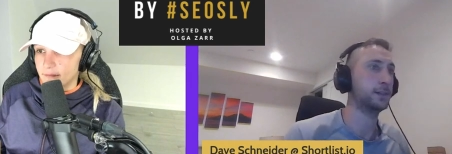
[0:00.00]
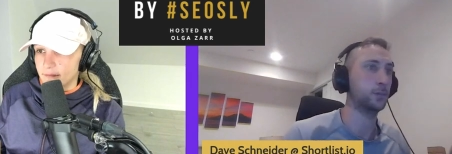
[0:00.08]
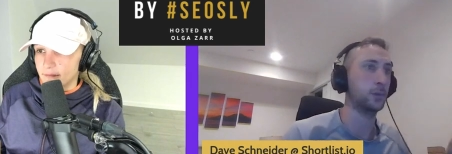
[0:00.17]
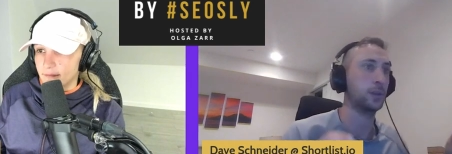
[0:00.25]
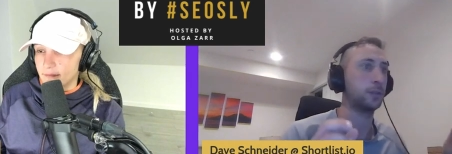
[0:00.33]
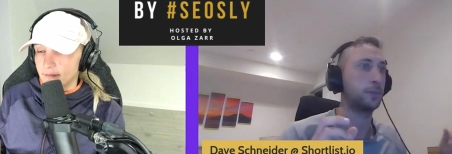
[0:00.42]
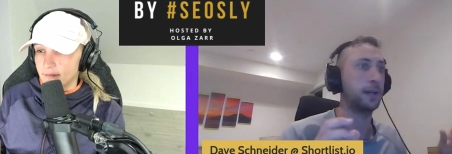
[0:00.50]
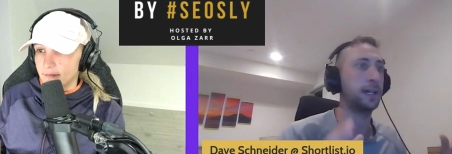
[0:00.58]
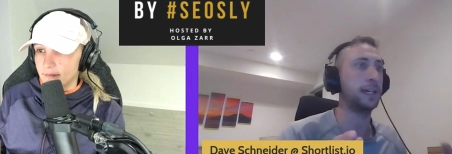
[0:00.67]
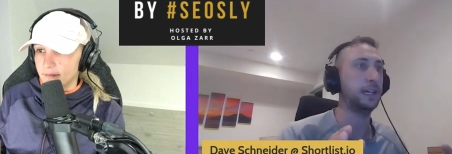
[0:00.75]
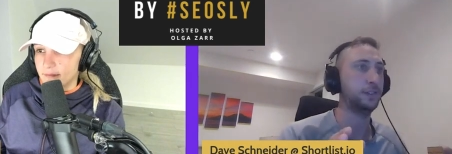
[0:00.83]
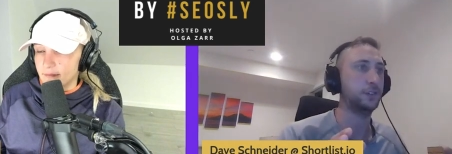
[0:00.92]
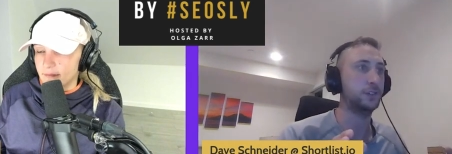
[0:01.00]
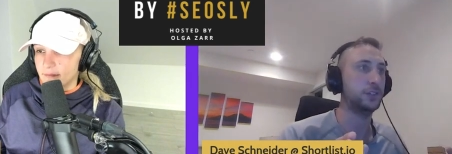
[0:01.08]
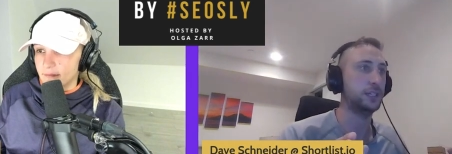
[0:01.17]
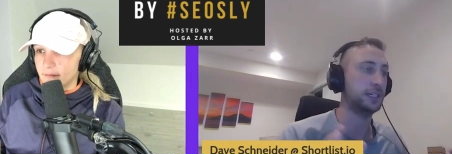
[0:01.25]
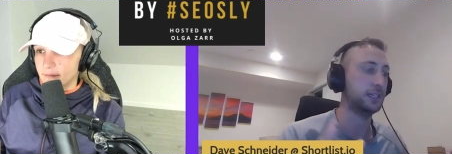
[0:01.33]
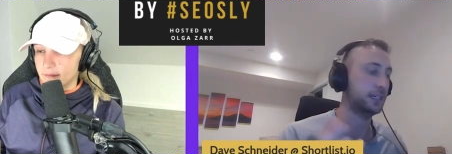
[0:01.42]
Speaker 1: with my
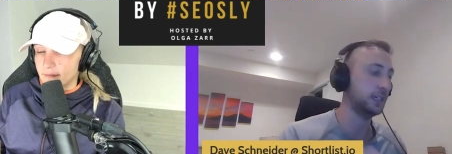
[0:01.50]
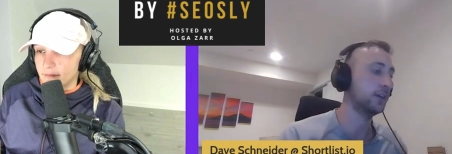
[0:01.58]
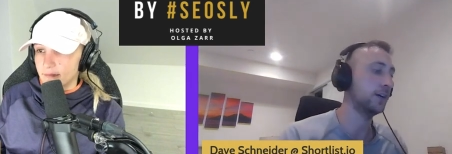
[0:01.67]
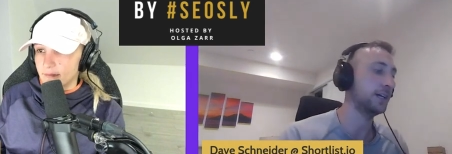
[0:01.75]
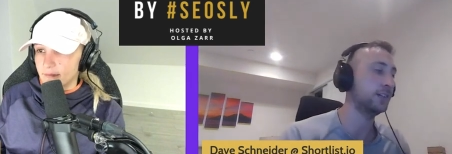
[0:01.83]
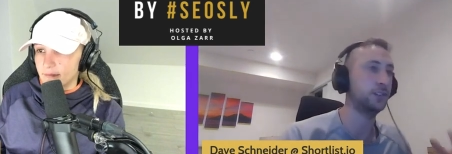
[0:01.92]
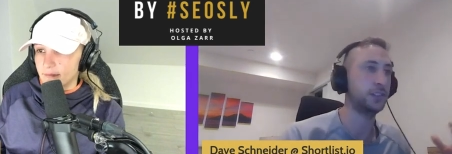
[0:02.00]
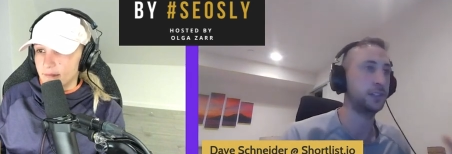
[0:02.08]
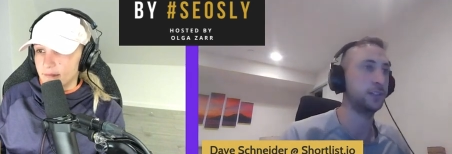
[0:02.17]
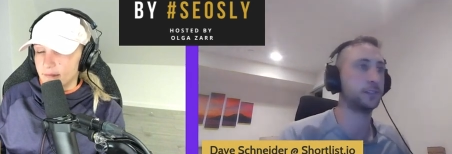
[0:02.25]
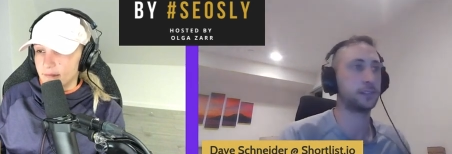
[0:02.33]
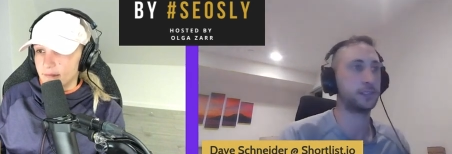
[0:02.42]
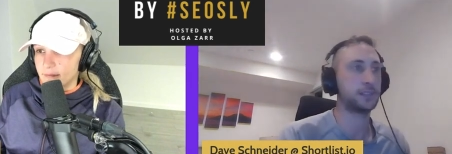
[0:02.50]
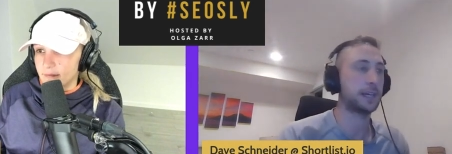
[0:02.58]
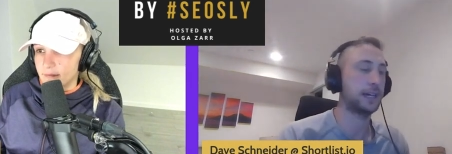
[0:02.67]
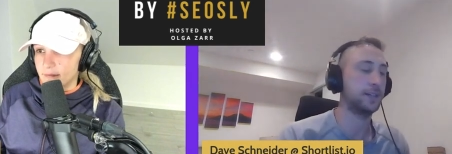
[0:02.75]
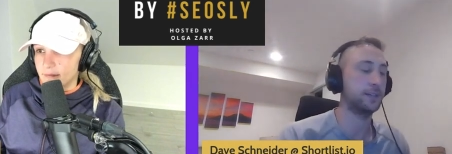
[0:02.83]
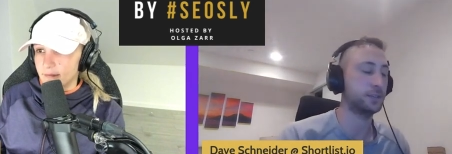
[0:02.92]
agency, you know, agencies
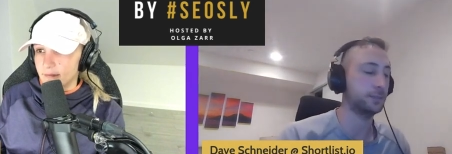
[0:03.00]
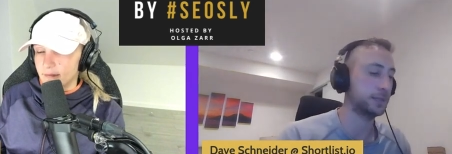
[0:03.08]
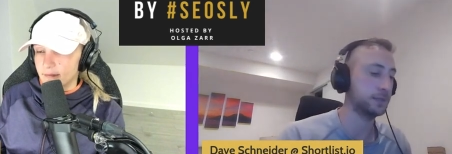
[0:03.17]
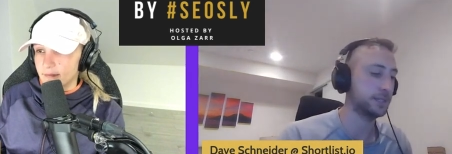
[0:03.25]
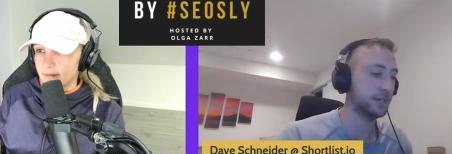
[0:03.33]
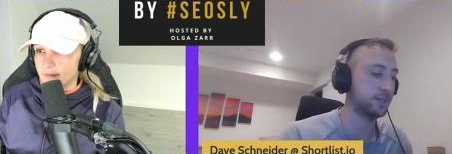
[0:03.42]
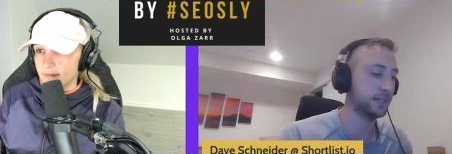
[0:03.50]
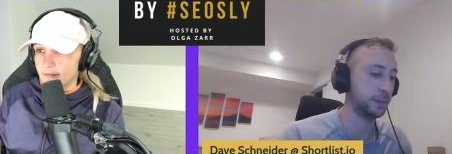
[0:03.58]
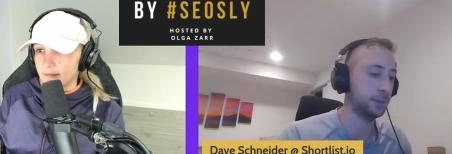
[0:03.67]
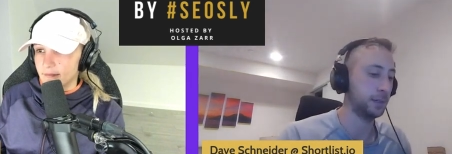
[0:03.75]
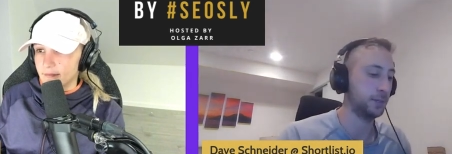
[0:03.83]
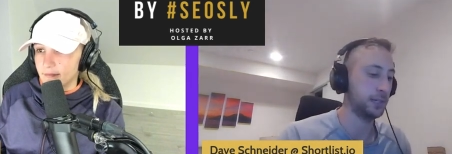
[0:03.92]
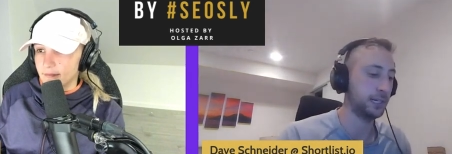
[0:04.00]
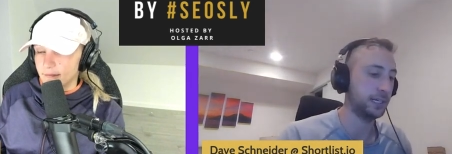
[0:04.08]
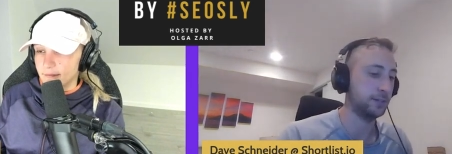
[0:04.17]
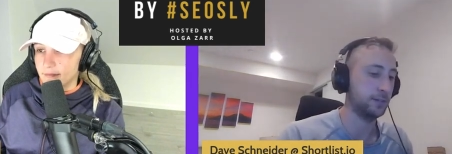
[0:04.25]
kind of sometimes have like a bit of a negative